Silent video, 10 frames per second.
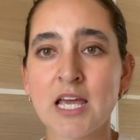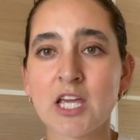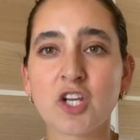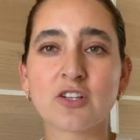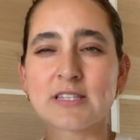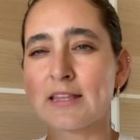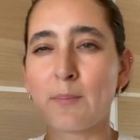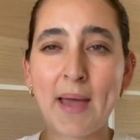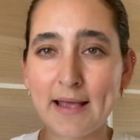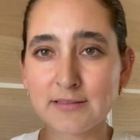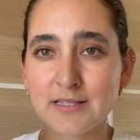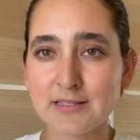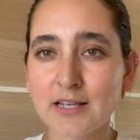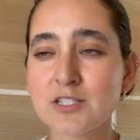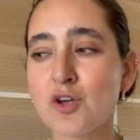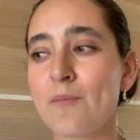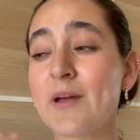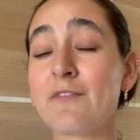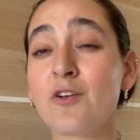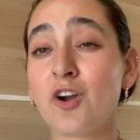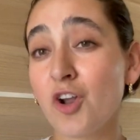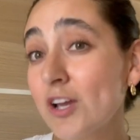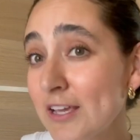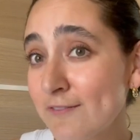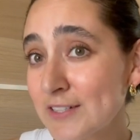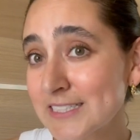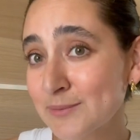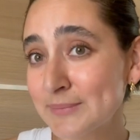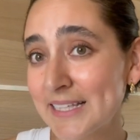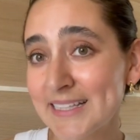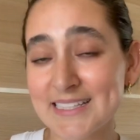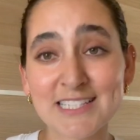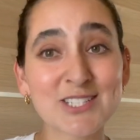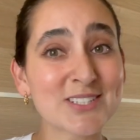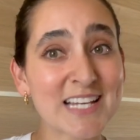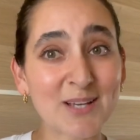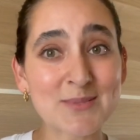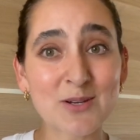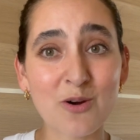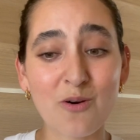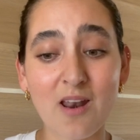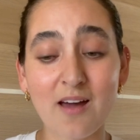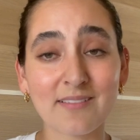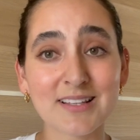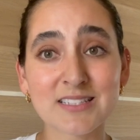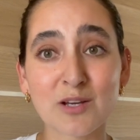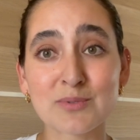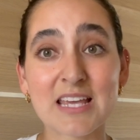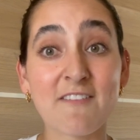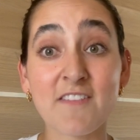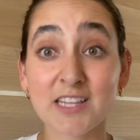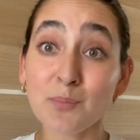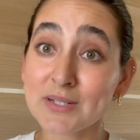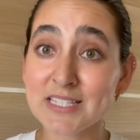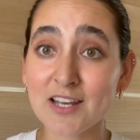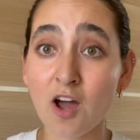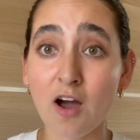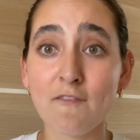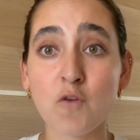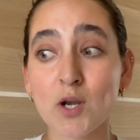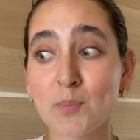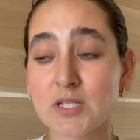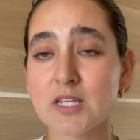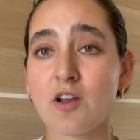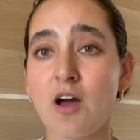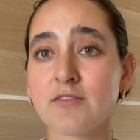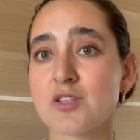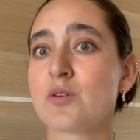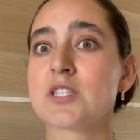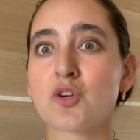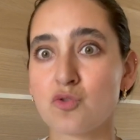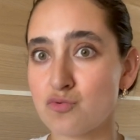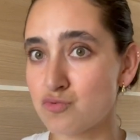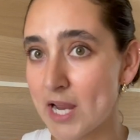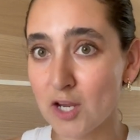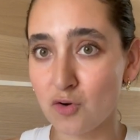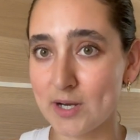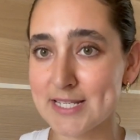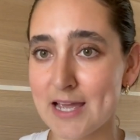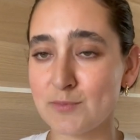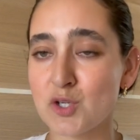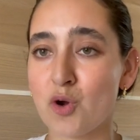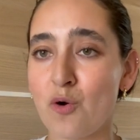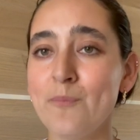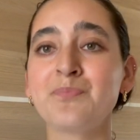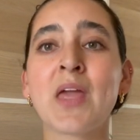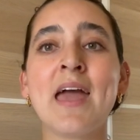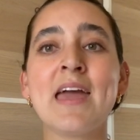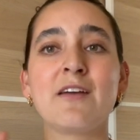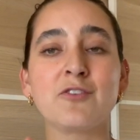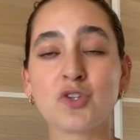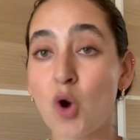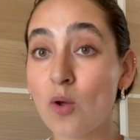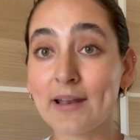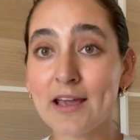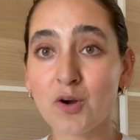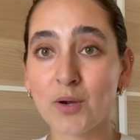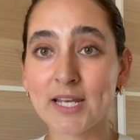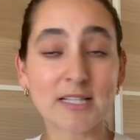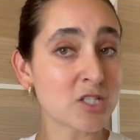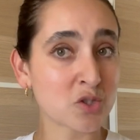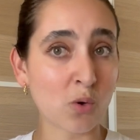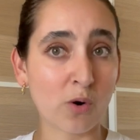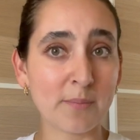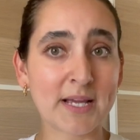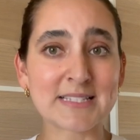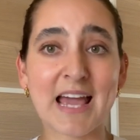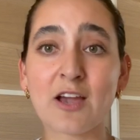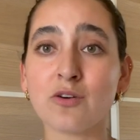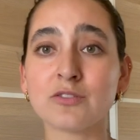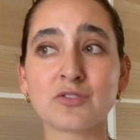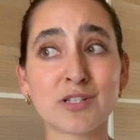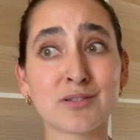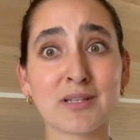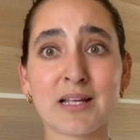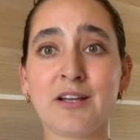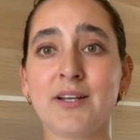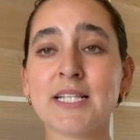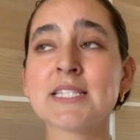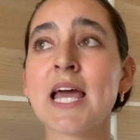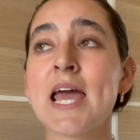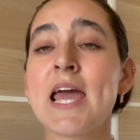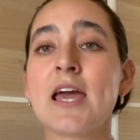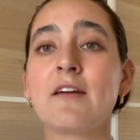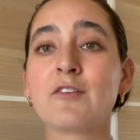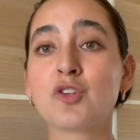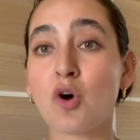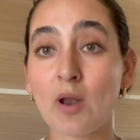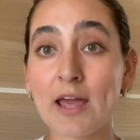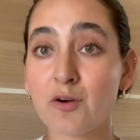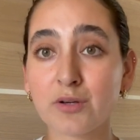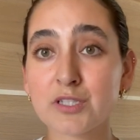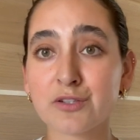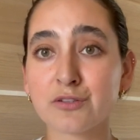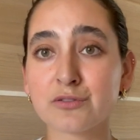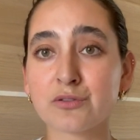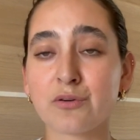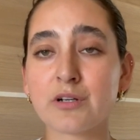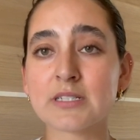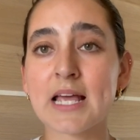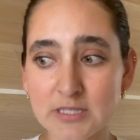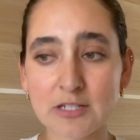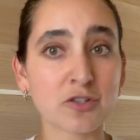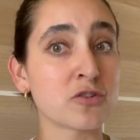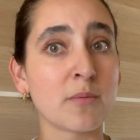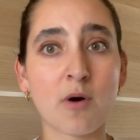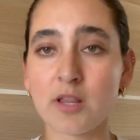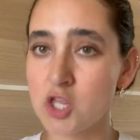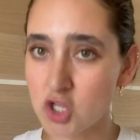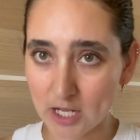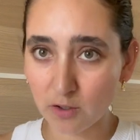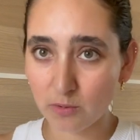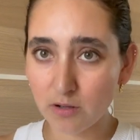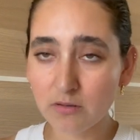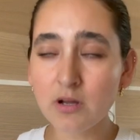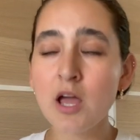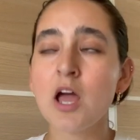you know, it's like the past season. So if you're looking for something, this is your time to go. A lot of the stuff was like 50% off, 40% off. So it's a great, great time to go. If you don't like going in store, because I go straight to the clearance. If you don't like going to those stores or to the mall in general,